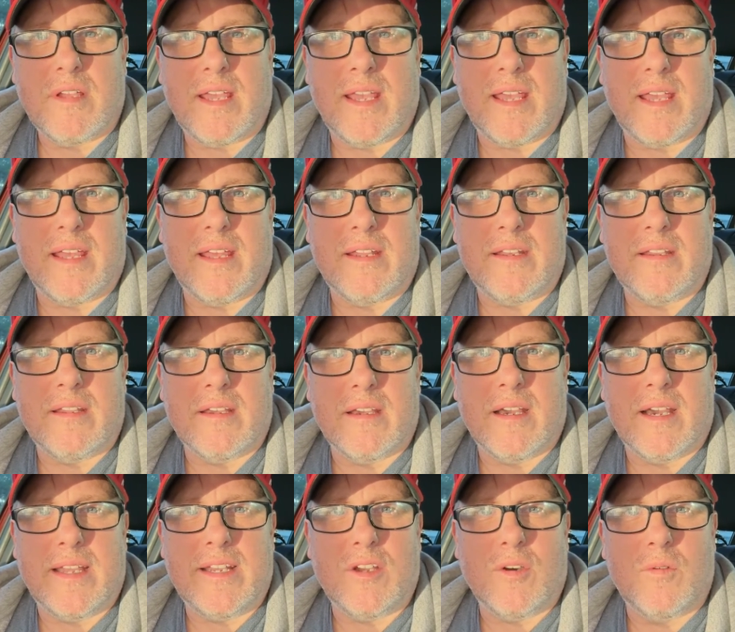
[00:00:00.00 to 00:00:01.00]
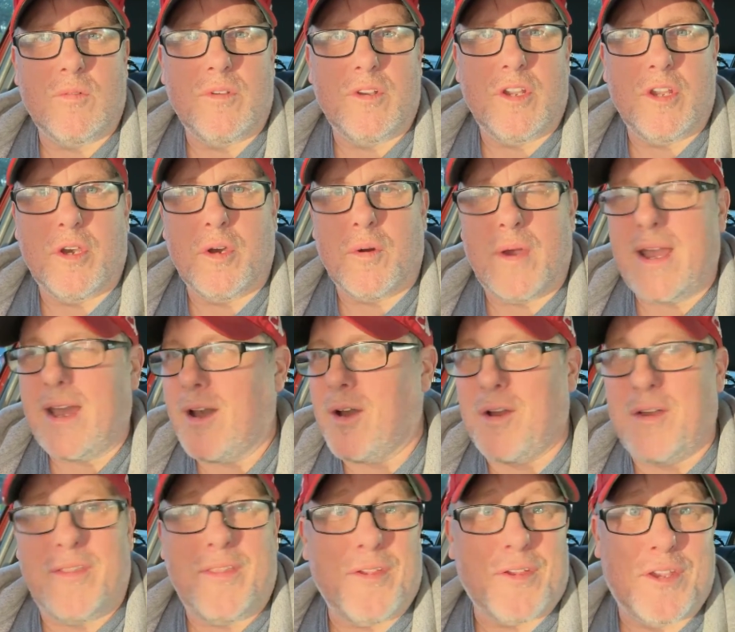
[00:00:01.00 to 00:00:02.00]
And I don't know
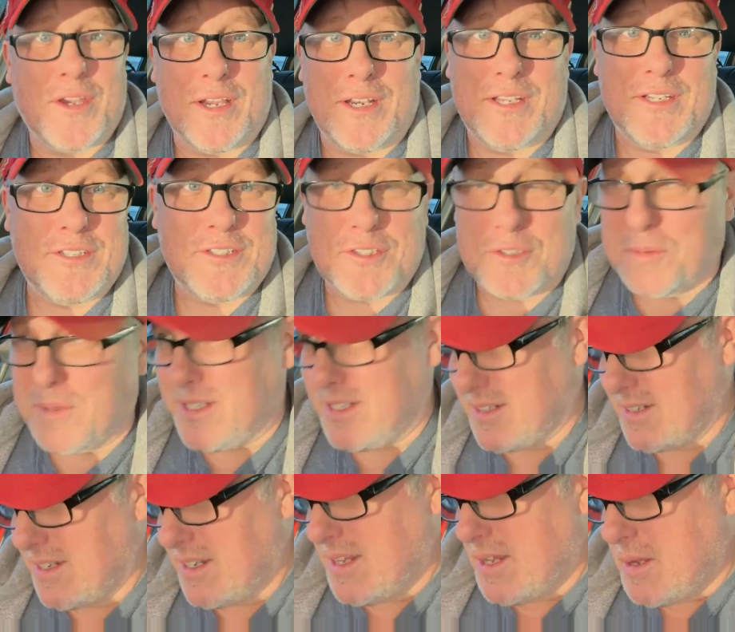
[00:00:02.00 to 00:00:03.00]
how they're going to do it,